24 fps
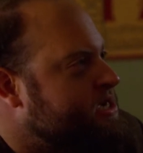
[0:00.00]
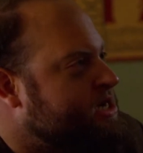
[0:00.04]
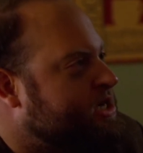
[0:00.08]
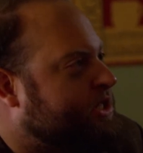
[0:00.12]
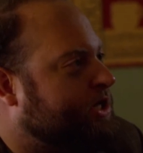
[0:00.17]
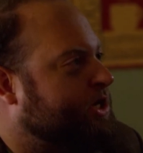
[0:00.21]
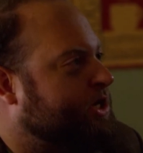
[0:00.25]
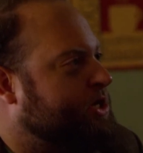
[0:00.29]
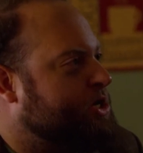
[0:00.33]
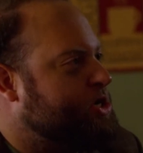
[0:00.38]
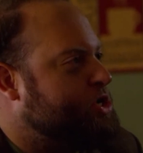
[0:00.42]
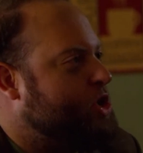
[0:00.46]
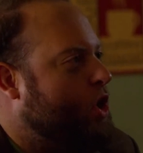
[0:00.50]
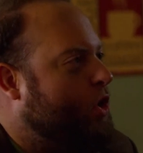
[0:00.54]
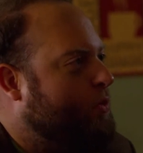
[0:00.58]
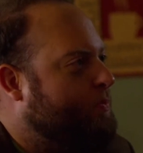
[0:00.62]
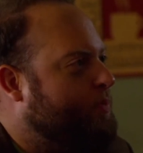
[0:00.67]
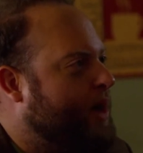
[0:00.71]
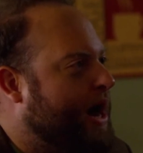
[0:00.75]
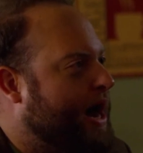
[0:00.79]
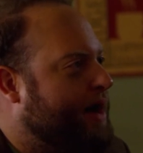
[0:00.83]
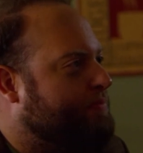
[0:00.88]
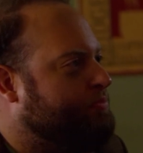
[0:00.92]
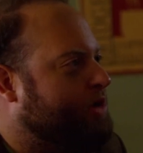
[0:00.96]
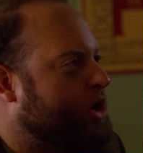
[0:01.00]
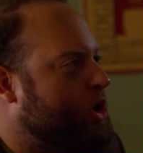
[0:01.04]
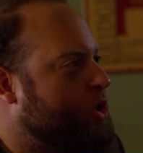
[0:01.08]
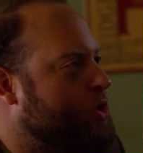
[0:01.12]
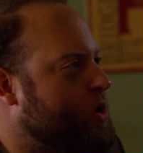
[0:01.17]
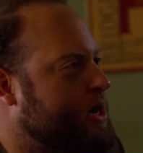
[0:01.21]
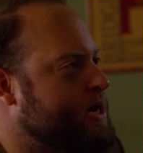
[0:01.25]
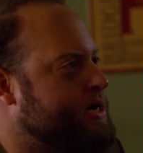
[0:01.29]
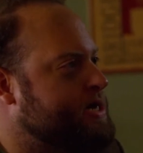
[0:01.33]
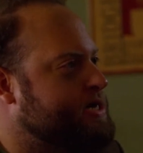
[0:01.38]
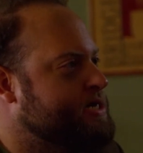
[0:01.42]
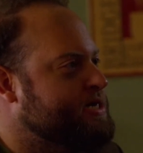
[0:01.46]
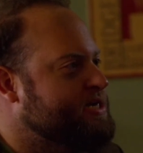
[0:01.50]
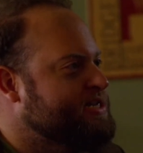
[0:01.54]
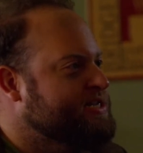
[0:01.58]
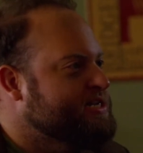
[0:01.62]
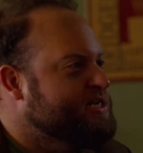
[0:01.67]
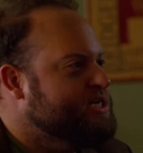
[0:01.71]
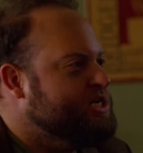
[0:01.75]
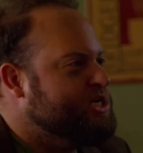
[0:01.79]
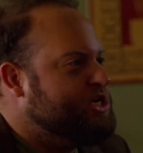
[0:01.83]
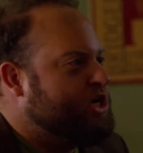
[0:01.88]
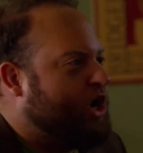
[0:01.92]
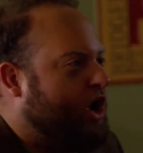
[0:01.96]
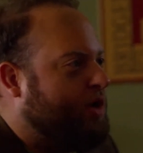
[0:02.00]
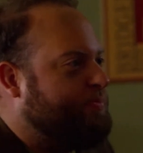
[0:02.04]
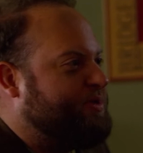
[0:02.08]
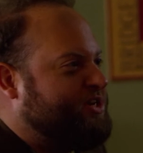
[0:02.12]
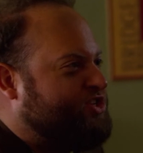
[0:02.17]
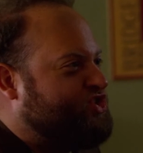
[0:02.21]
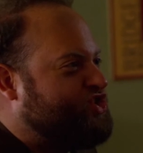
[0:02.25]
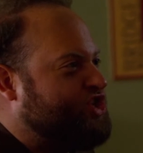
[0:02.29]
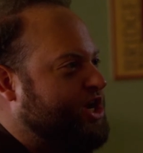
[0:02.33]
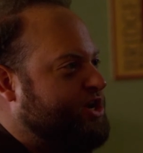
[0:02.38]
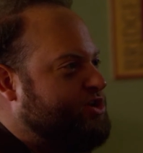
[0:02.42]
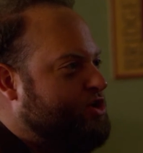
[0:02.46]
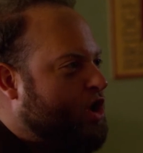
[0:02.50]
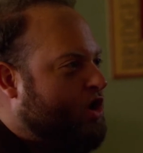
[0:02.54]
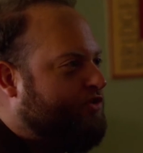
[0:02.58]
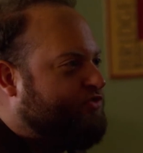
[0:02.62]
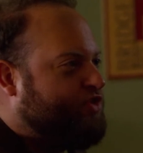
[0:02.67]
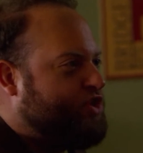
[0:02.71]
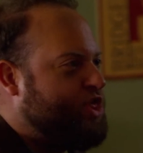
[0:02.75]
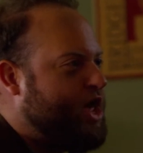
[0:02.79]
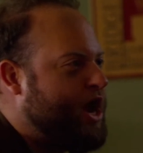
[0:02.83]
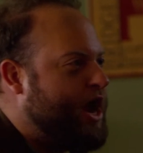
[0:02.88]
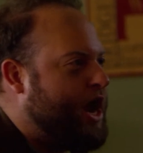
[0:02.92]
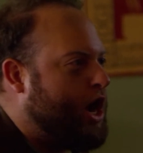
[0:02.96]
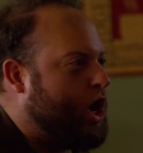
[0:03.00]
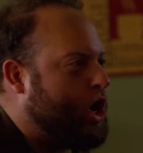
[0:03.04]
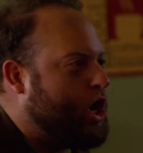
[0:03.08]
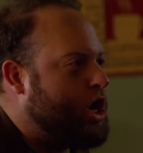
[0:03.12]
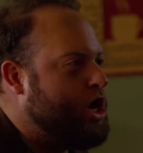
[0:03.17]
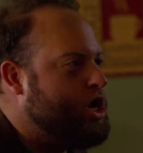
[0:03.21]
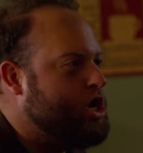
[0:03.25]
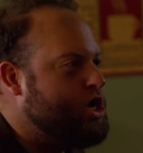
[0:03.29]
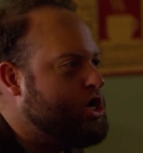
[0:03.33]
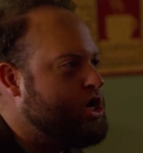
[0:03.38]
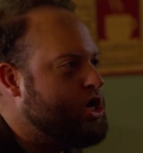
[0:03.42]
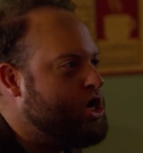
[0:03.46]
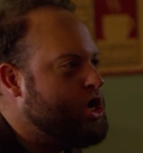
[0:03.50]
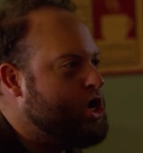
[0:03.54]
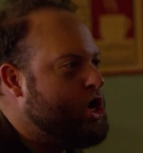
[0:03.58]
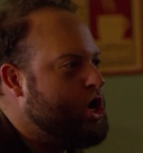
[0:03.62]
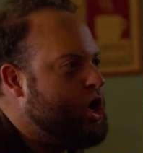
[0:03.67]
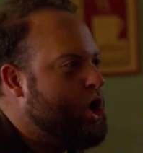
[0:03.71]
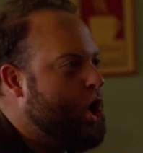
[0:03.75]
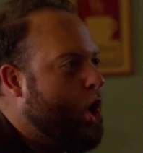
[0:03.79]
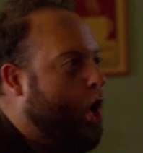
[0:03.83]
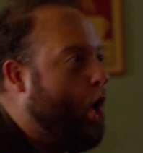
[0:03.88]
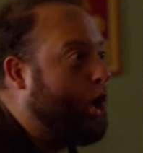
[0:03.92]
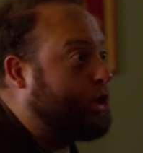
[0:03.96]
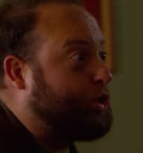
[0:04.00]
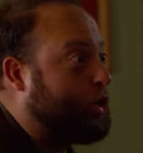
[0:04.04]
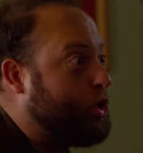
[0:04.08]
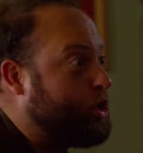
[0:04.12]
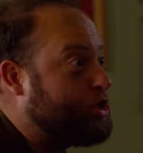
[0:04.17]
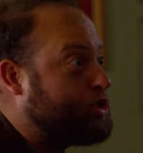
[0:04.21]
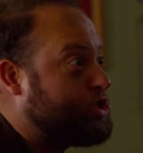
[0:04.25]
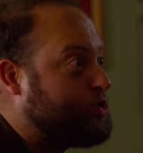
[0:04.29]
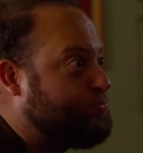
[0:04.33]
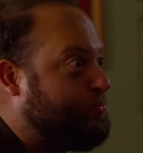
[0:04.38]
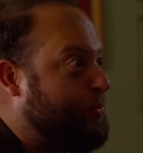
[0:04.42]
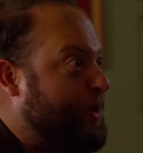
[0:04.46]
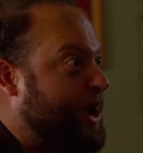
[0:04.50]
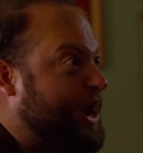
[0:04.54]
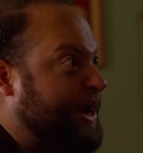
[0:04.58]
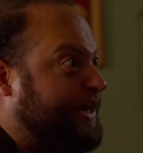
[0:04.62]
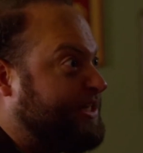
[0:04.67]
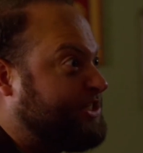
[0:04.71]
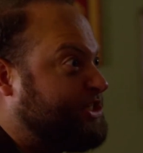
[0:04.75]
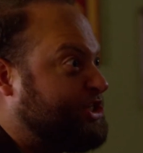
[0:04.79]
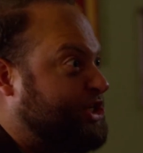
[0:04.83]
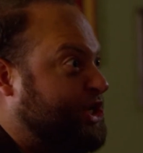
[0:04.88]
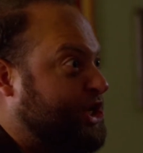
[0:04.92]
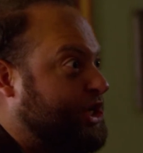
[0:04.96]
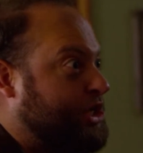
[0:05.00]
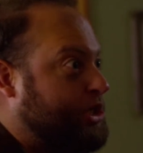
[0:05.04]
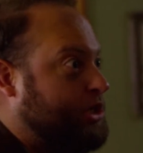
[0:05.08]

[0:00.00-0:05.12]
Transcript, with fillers: There you go, Pablo. I'll be sitting over there. Hookerspit!